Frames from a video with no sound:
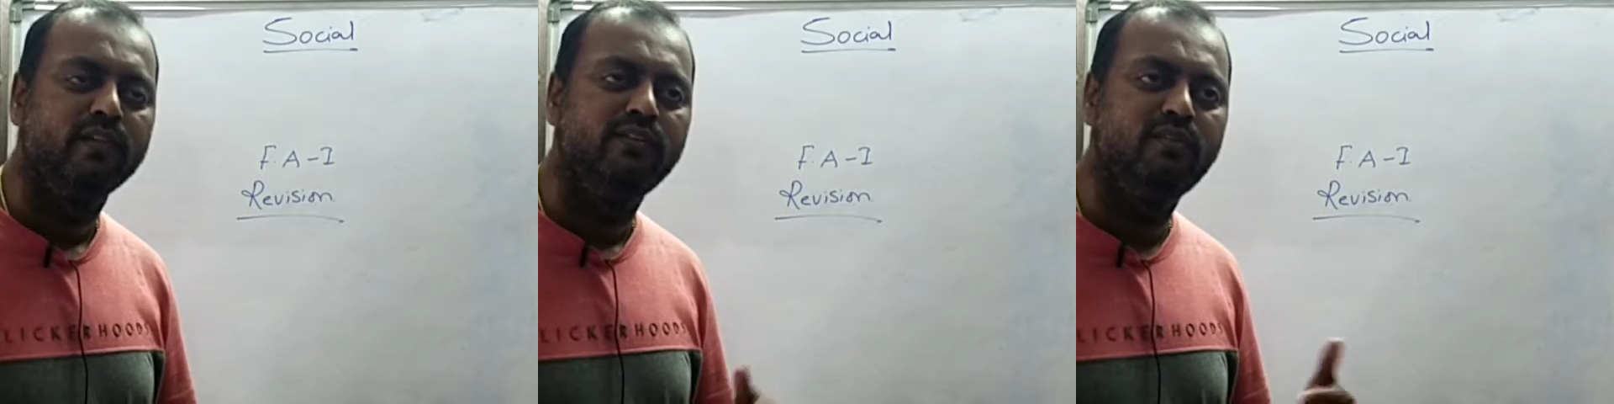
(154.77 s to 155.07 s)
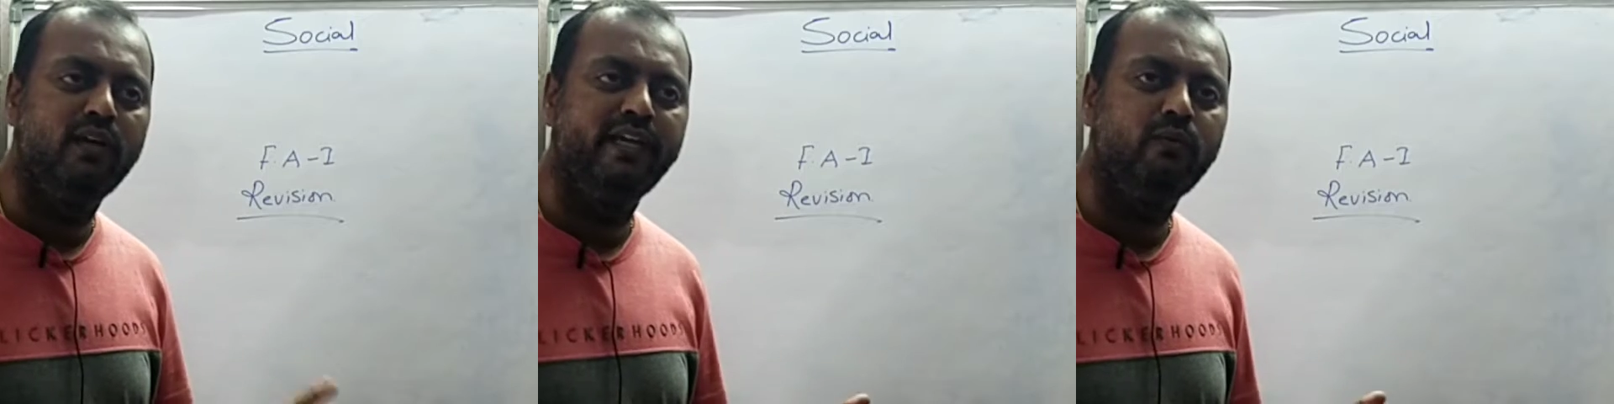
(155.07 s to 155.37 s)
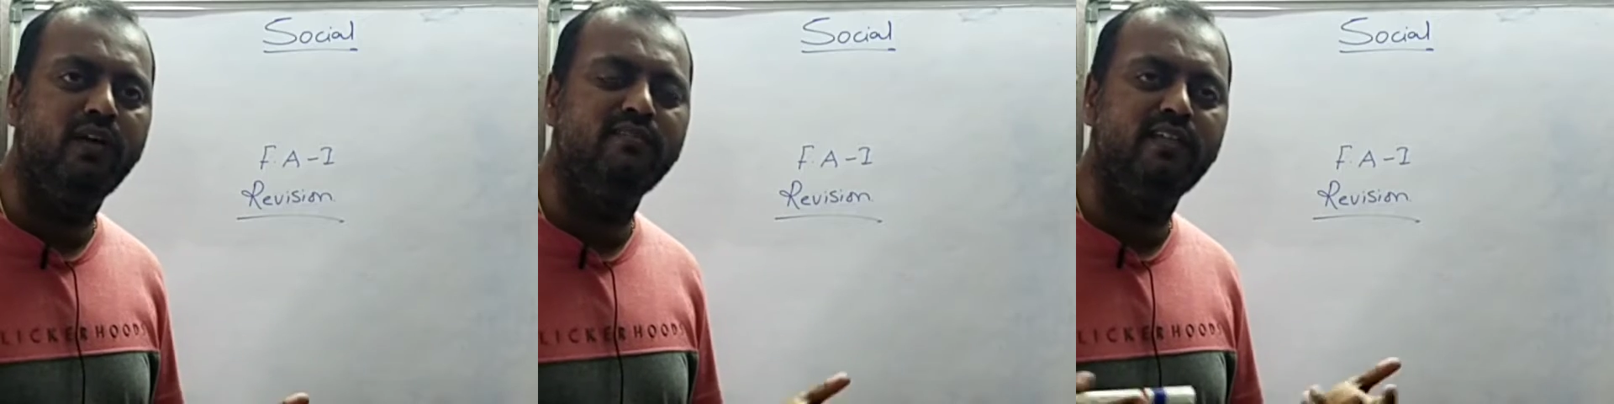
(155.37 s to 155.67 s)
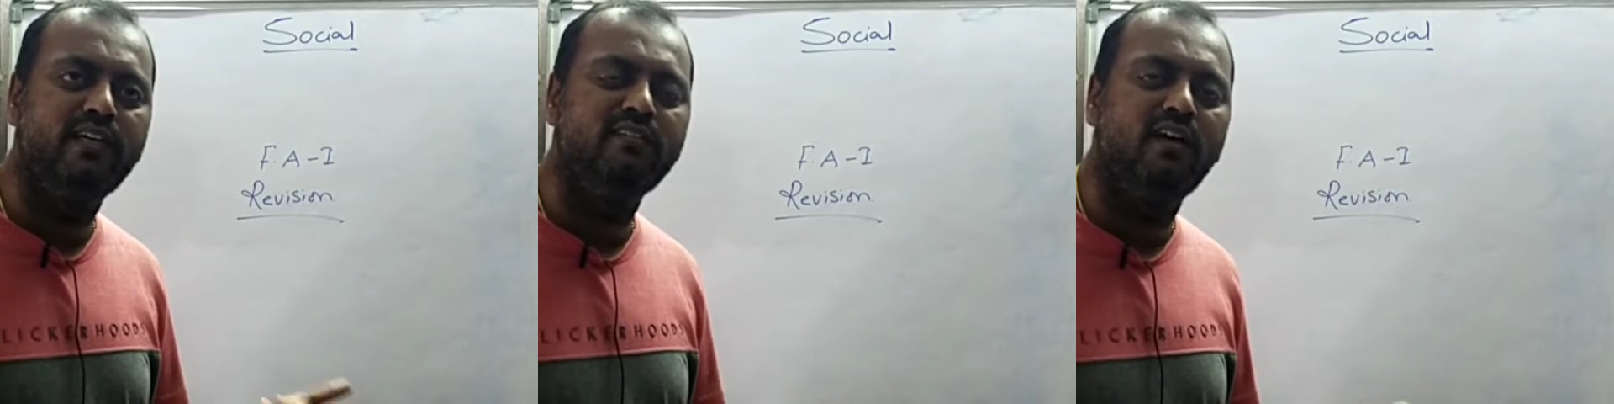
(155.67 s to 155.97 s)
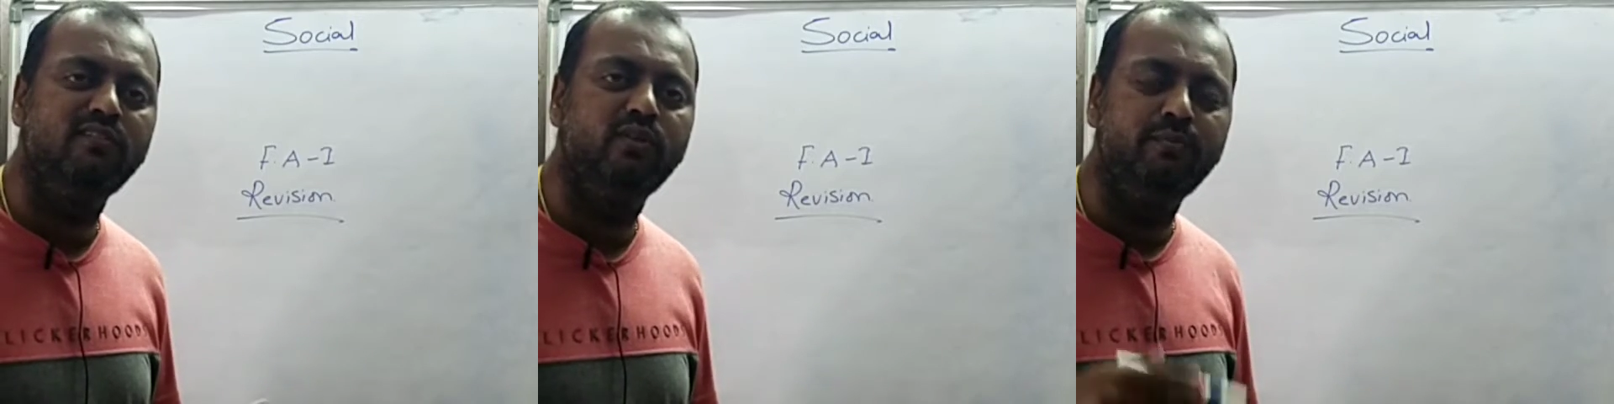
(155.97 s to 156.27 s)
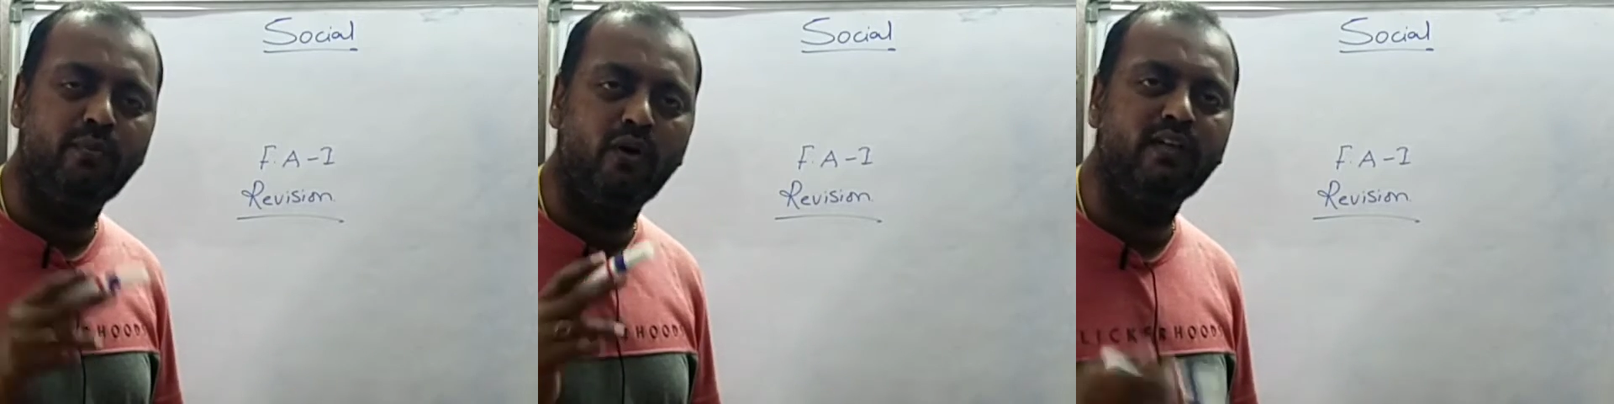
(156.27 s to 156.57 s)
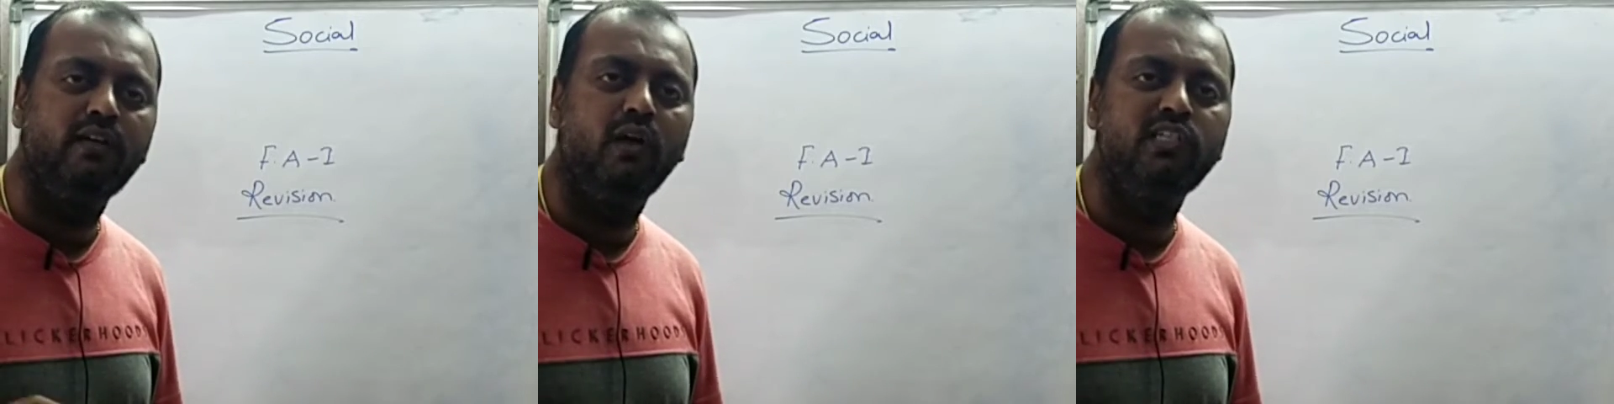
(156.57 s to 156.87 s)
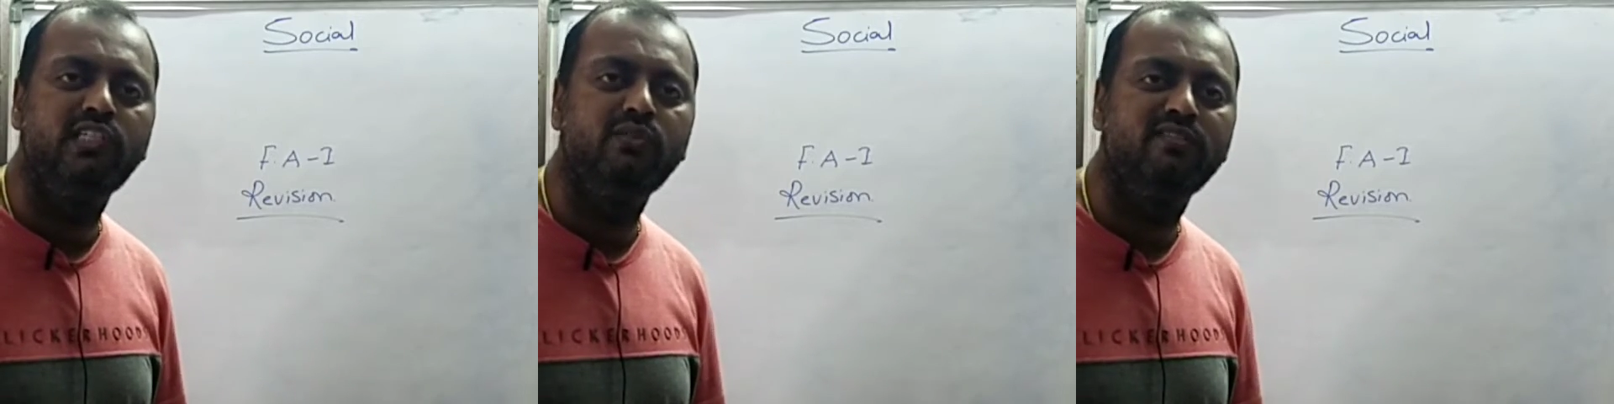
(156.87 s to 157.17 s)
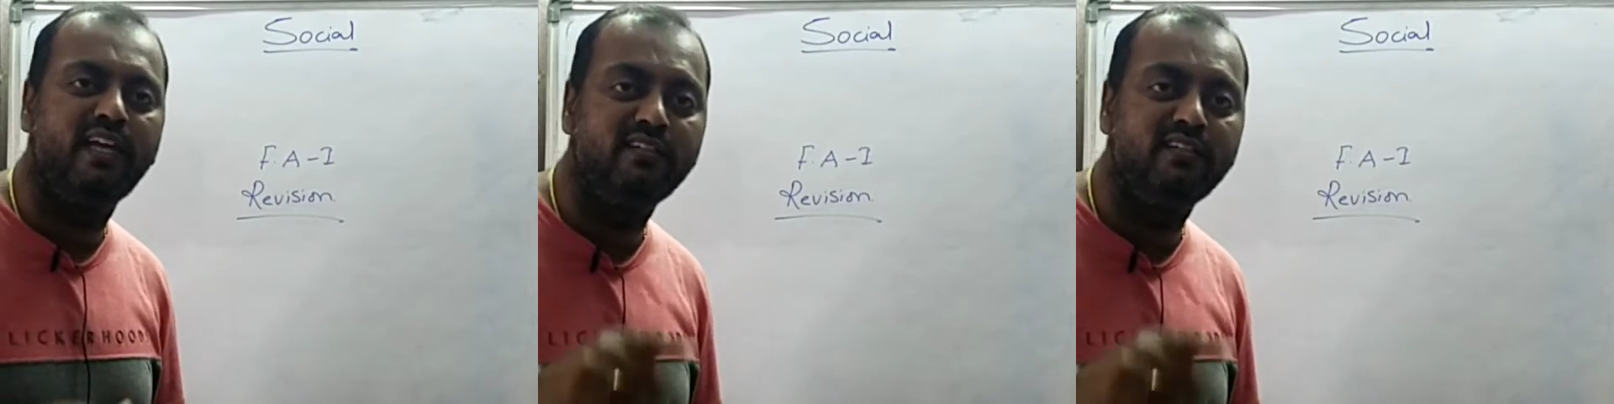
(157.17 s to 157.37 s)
So likewise, there is also important longitudes